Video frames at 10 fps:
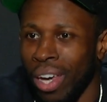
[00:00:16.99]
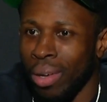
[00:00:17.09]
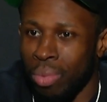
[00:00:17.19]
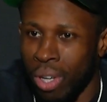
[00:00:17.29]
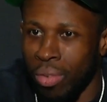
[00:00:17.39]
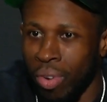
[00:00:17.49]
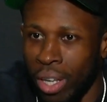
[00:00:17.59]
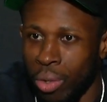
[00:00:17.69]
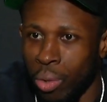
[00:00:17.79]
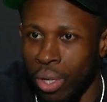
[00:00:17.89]
I'm trying to fight
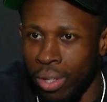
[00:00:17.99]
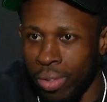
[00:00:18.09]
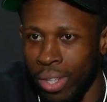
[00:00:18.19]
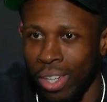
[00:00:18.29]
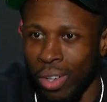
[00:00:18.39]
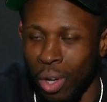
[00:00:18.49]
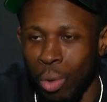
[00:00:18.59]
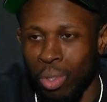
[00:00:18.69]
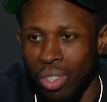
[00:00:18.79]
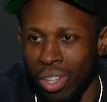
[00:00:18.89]
through it. You know,
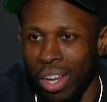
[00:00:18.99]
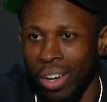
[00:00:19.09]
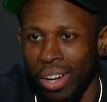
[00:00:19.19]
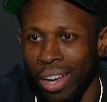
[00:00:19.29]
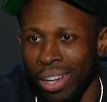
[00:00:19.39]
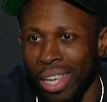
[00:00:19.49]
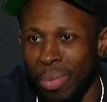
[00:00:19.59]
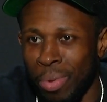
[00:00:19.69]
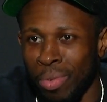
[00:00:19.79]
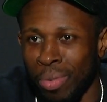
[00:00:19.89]
coaches are there to kind of keep
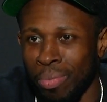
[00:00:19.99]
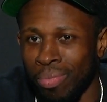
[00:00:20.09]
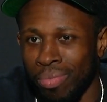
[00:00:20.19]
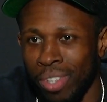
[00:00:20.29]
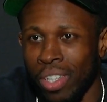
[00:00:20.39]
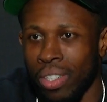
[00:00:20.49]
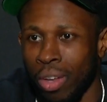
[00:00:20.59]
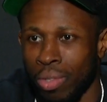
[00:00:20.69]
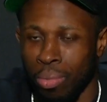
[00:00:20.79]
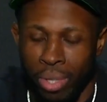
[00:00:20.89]
you from yourself
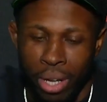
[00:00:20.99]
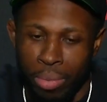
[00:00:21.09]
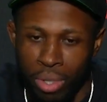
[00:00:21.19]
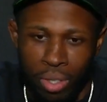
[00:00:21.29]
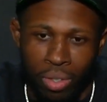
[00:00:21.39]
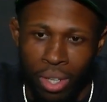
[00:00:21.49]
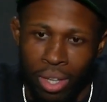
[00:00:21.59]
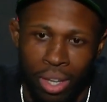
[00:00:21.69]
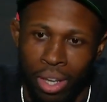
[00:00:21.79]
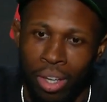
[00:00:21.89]
sometimes. So,
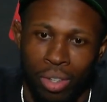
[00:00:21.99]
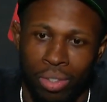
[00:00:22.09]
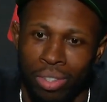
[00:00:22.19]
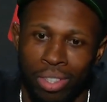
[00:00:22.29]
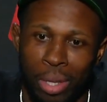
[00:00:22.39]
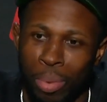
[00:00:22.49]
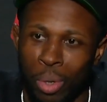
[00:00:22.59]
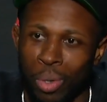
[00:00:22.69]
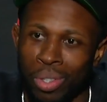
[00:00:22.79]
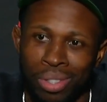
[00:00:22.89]
you know, the
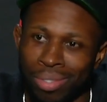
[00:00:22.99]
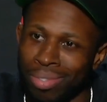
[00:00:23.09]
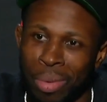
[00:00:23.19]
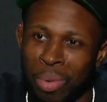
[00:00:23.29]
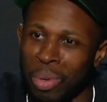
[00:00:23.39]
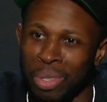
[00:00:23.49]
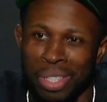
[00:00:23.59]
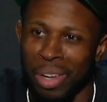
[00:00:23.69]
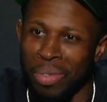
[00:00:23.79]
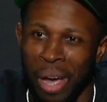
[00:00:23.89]
typical
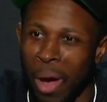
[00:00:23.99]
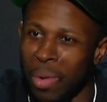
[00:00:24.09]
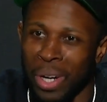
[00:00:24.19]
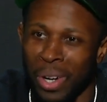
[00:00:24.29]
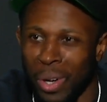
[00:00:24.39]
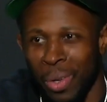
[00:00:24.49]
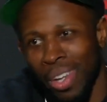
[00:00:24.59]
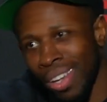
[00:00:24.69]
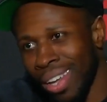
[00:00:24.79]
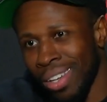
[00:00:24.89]
stuff. I want to go.
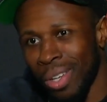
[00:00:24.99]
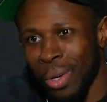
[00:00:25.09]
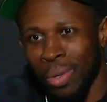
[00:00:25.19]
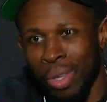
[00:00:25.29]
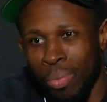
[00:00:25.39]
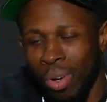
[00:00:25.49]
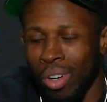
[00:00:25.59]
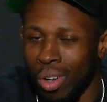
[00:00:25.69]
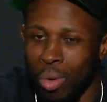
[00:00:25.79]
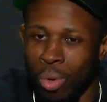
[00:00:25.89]
They're like, no, you put in
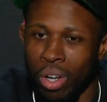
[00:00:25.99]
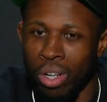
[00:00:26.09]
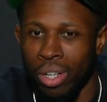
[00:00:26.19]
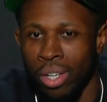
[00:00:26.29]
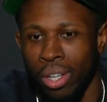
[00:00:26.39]
all the work.